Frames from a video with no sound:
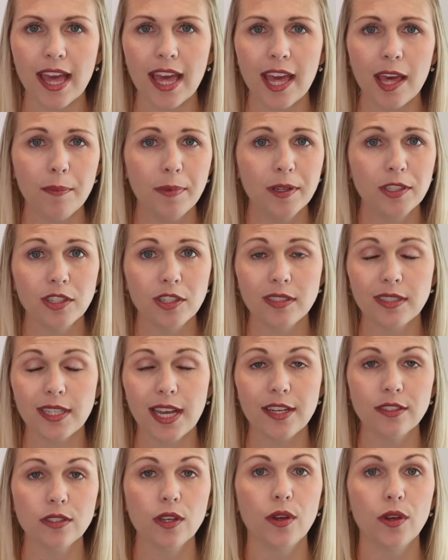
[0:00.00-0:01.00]
Hipaa just
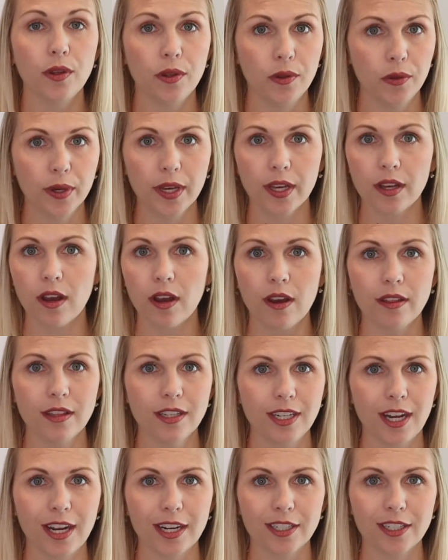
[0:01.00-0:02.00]
says who can call the
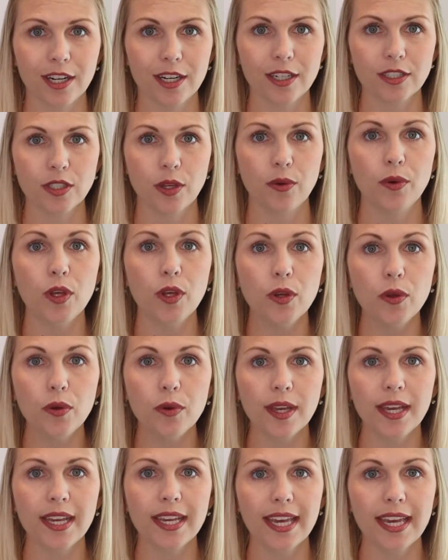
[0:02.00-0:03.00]
doctor, so who
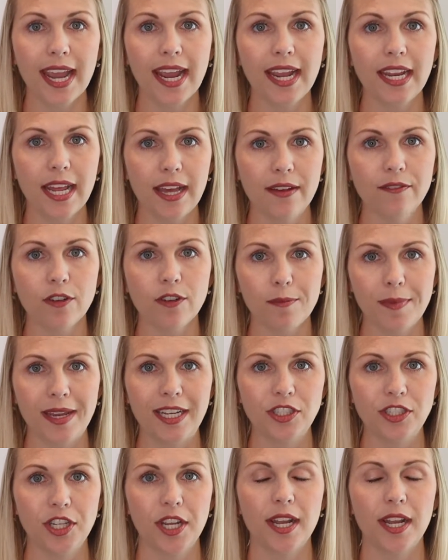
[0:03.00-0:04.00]
can gain
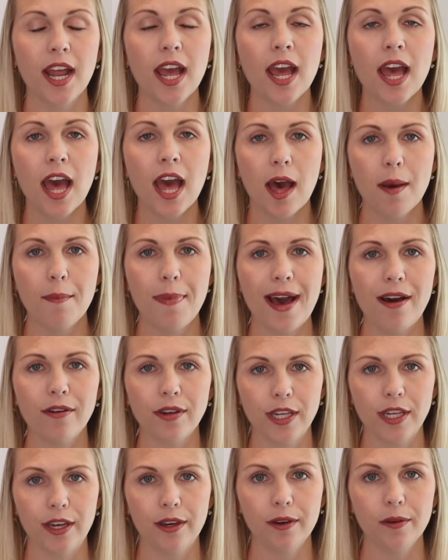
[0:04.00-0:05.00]
information
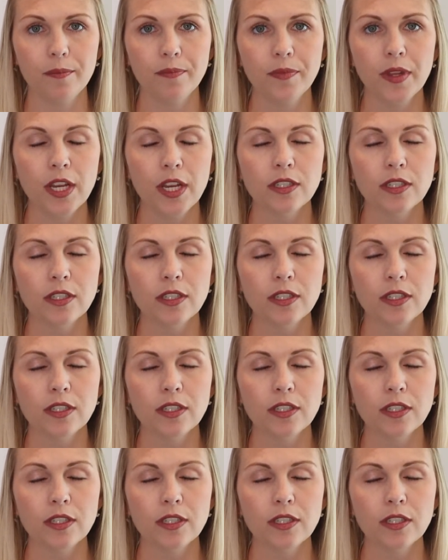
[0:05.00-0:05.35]
about you.